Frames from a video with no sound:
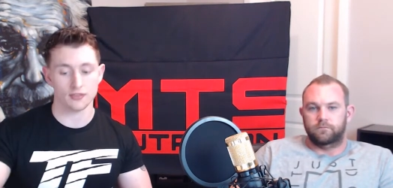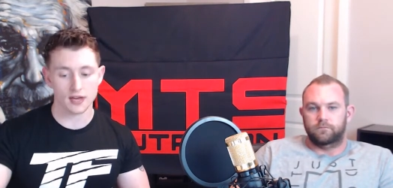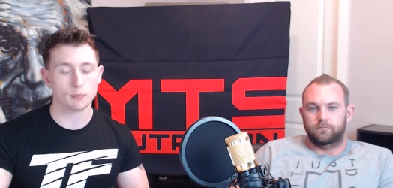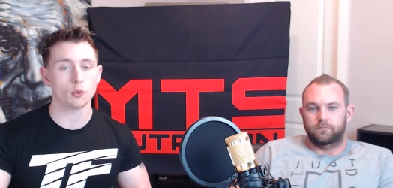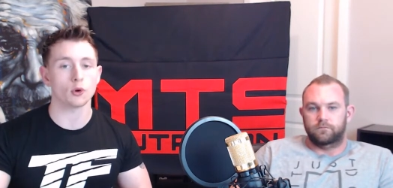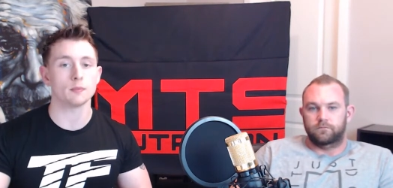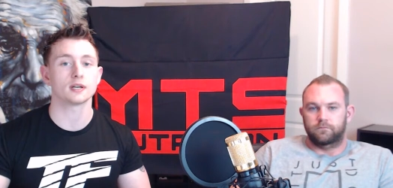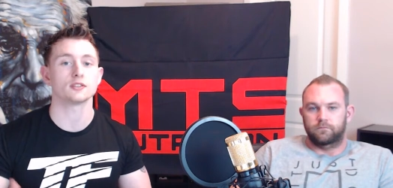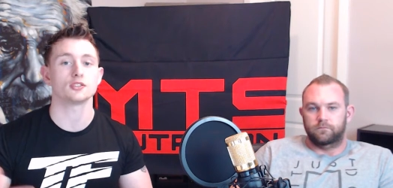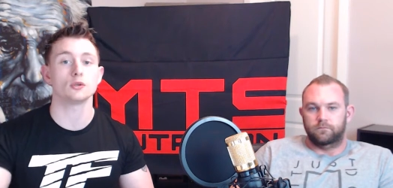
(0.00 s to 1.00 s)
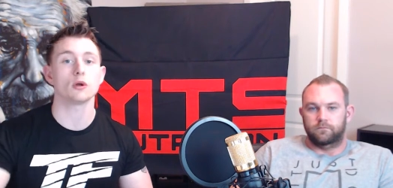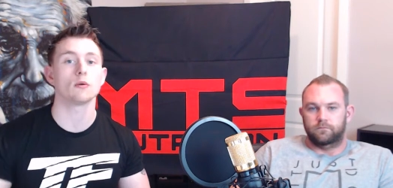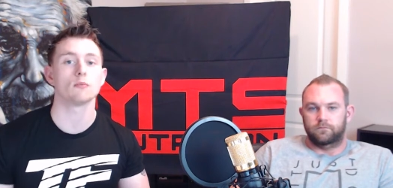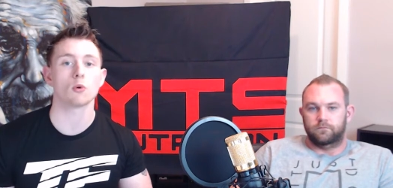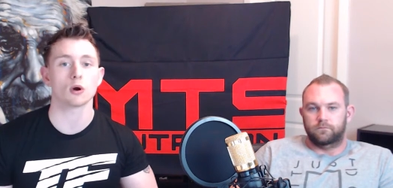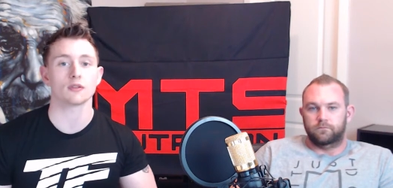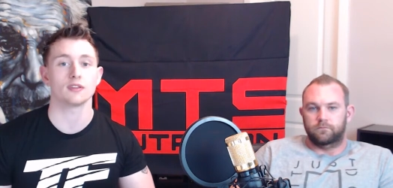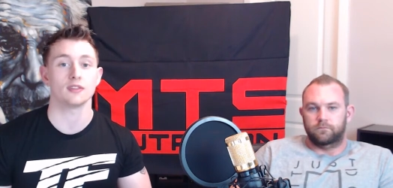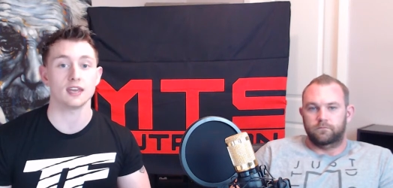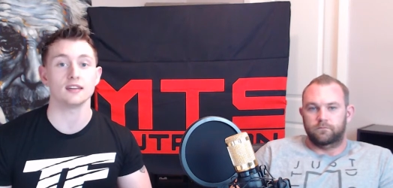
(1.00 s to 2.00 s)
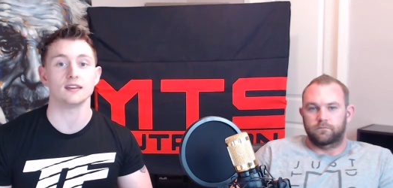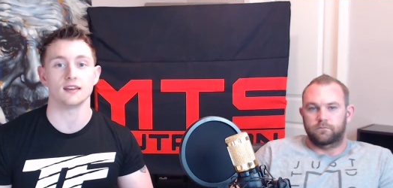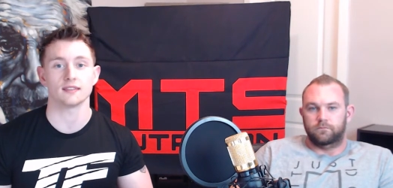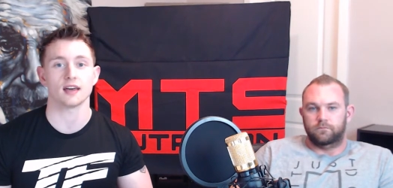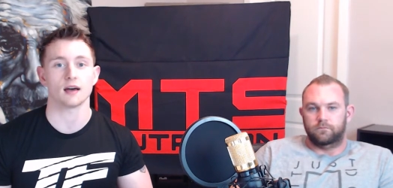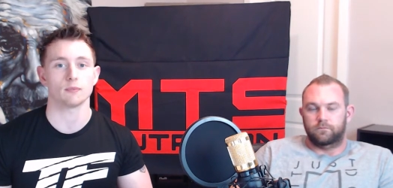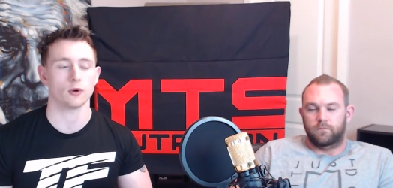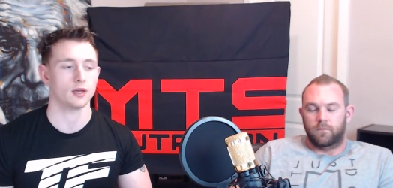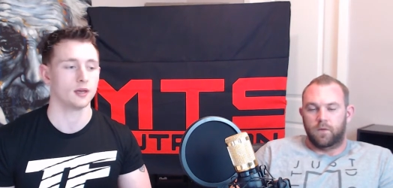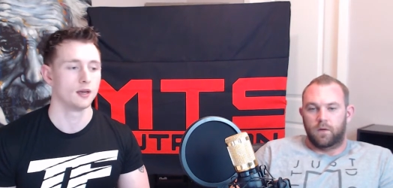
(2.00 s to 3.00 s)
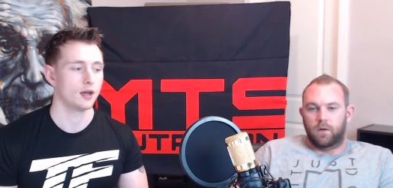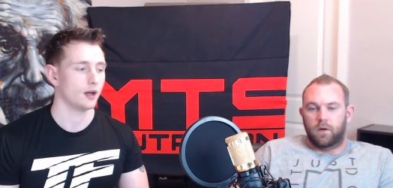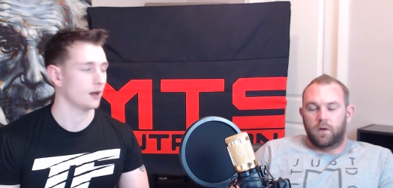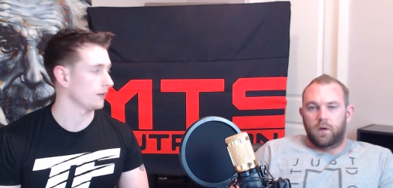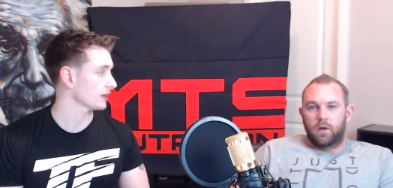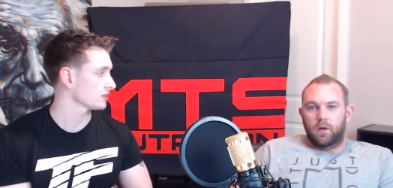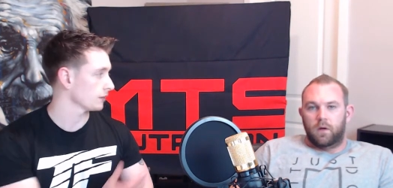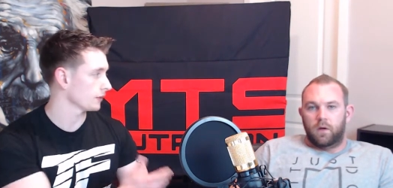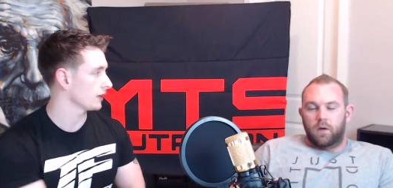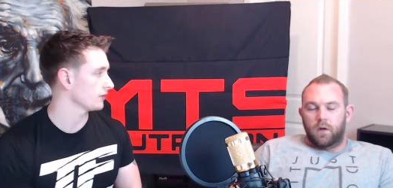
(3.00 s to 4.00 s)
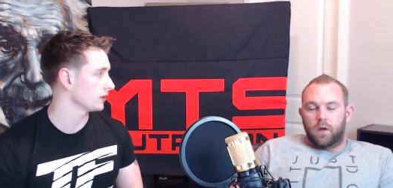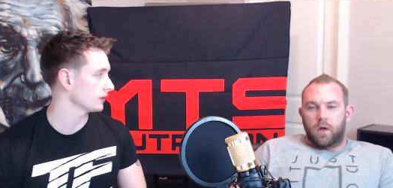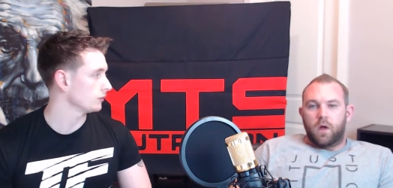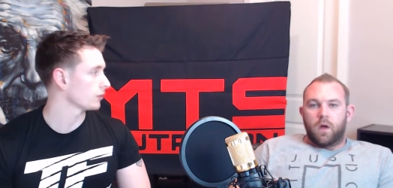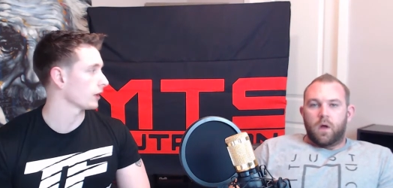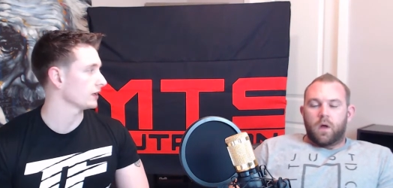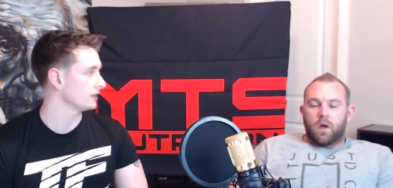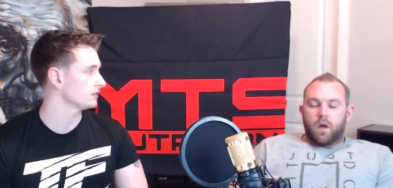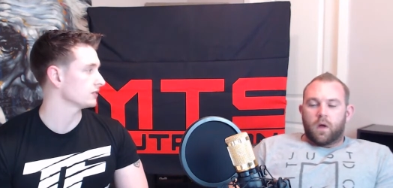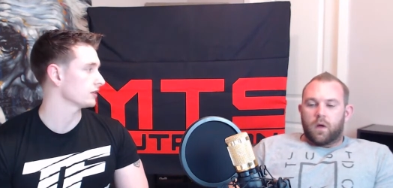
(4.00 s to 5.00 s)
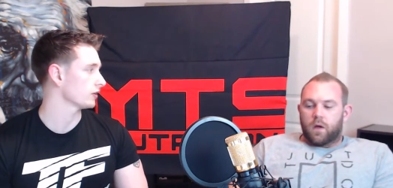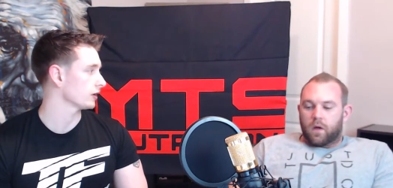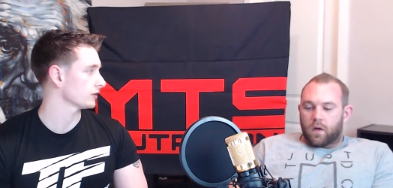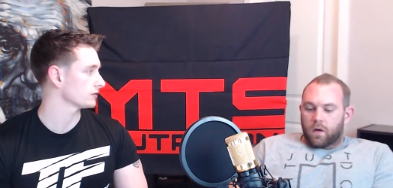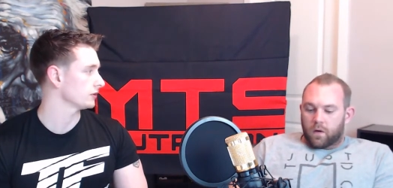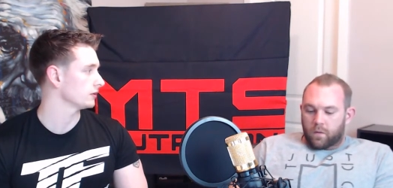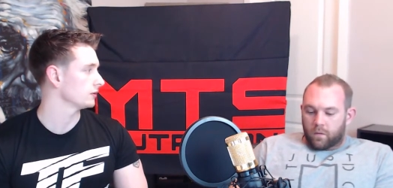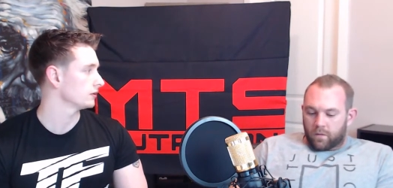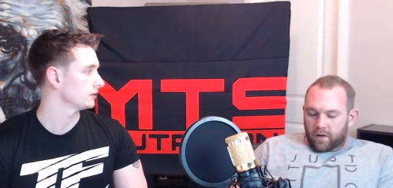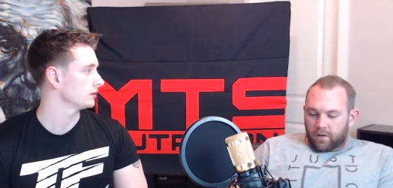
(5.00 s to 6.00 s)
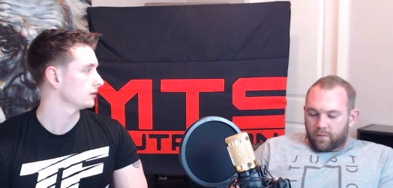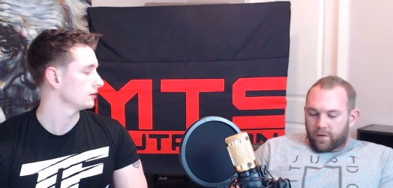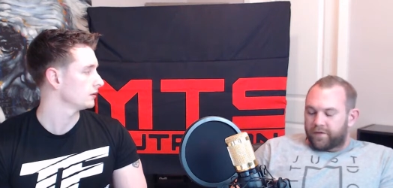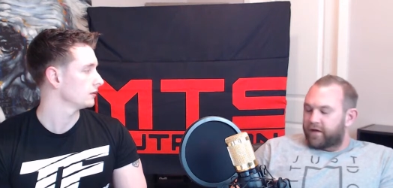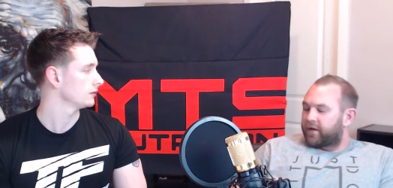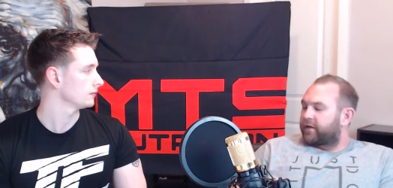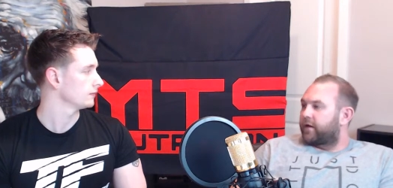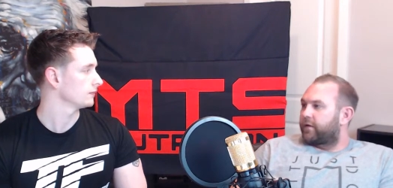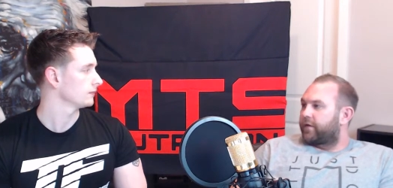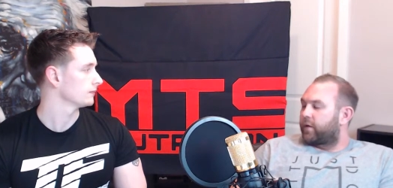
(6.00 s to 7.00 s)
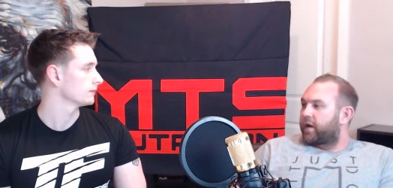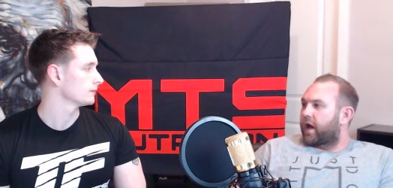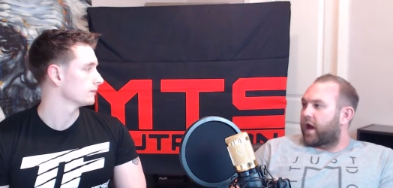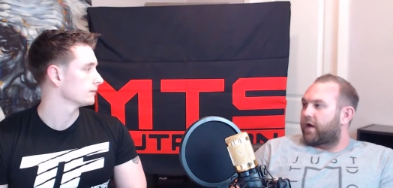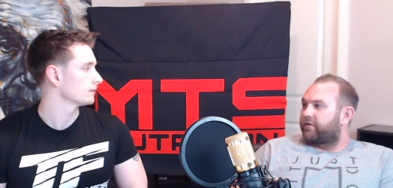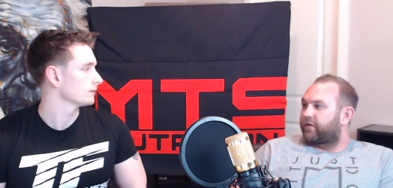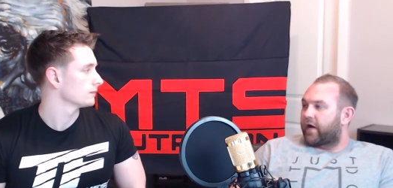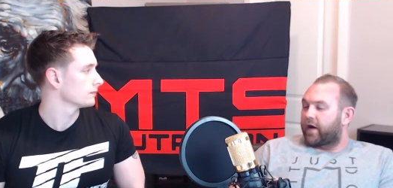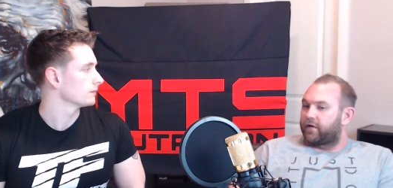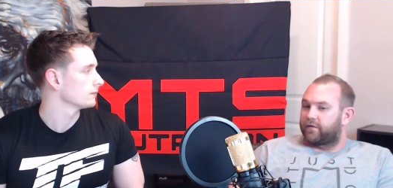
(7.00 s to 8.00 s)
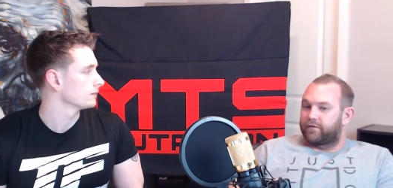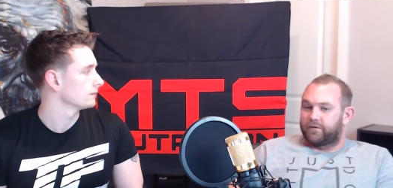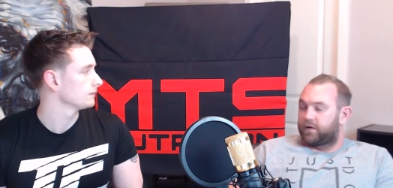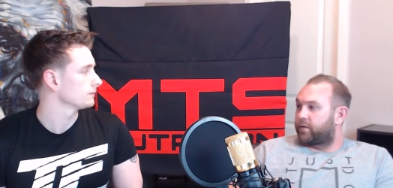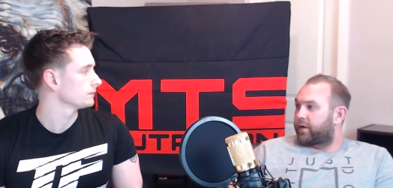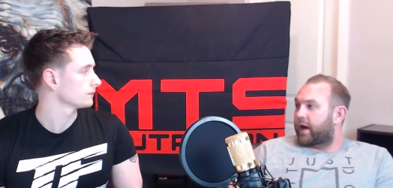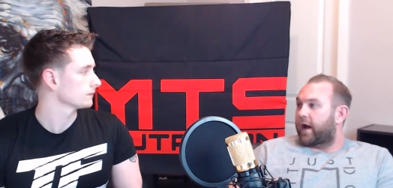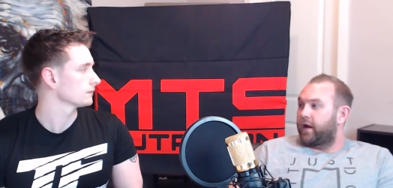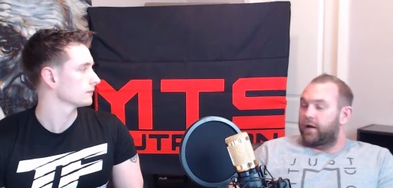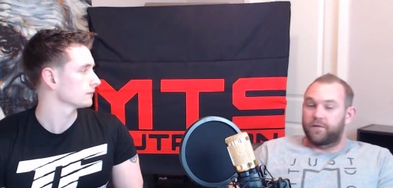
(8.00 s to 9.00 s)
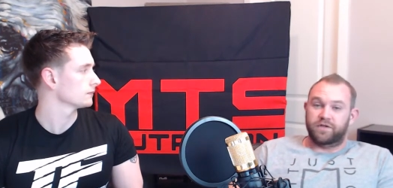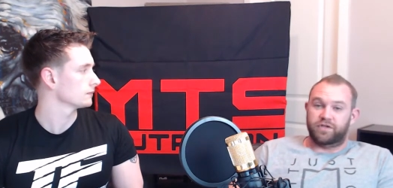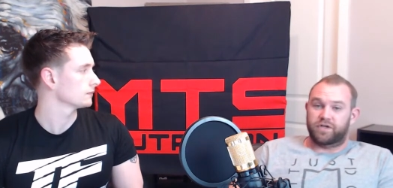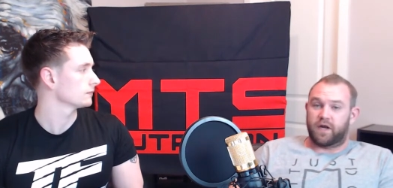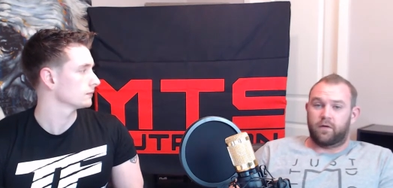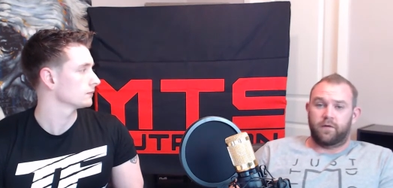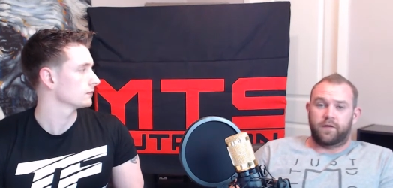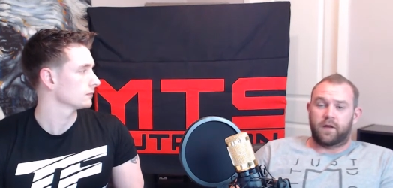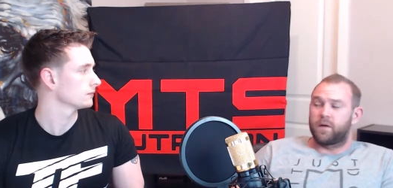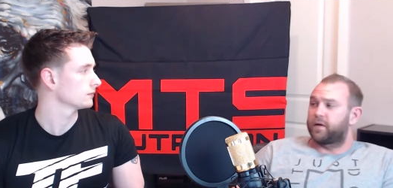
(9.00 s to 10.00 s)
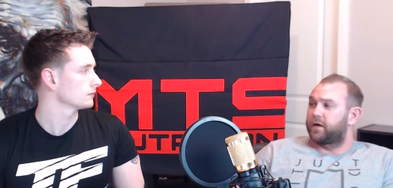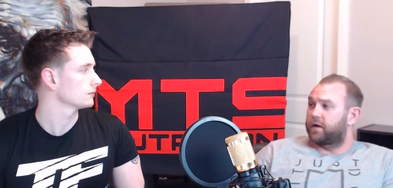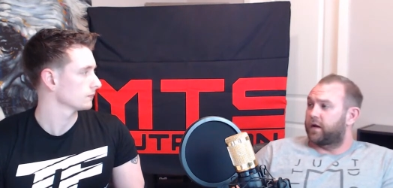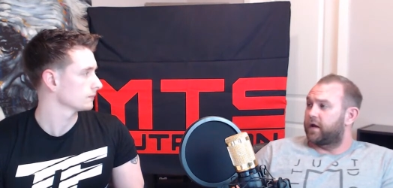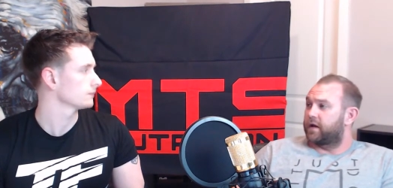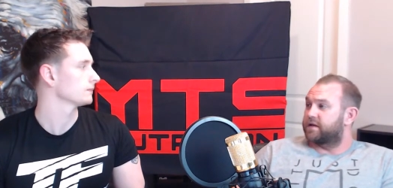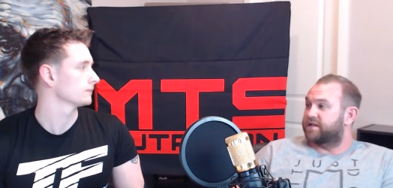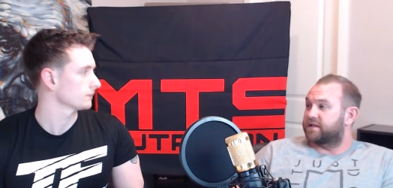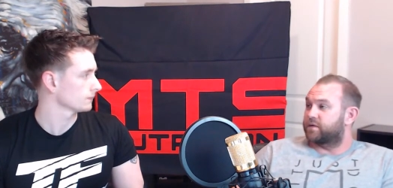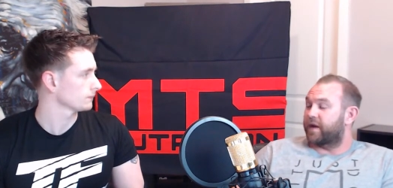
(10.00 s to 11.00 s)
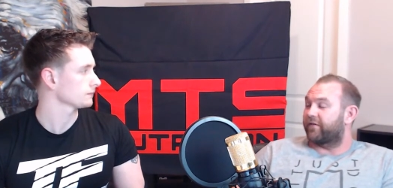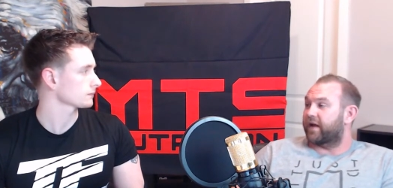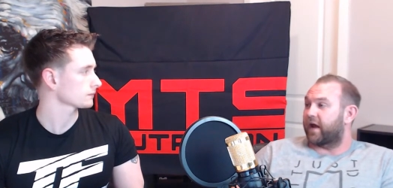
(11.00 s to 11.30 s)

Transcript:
Speaker 1: at that point because you know more than they did at that point. And that's something I think you'd probably easily agree on too.
Speaker 2: Well, one thing that, that we have out of you and I and this channel, the community, is is we have